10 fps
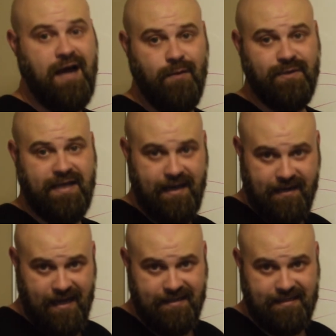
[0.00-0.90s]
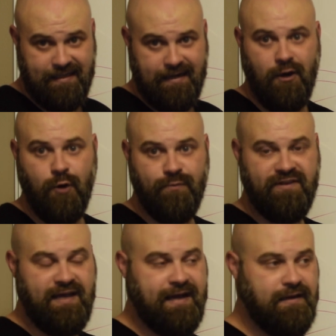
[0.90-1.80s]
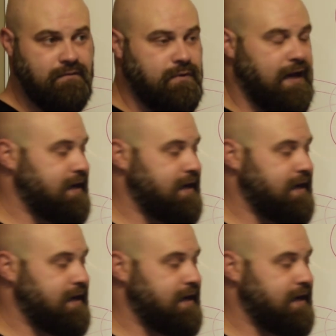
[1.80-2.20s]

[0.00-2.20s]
complicated idea, and hopefully I can